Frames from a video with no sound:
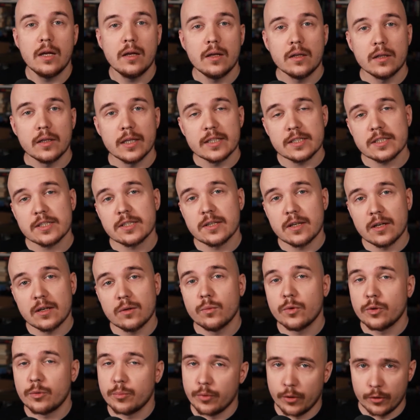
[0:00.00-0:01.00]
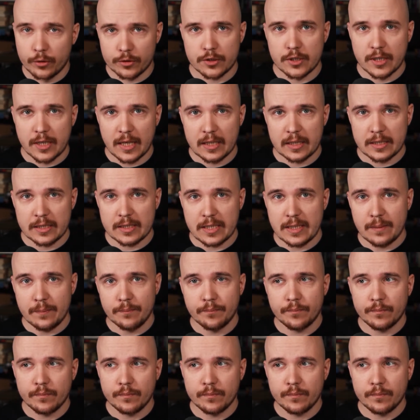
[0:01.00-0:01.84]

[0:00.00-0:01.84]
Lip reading: Let's start with personality.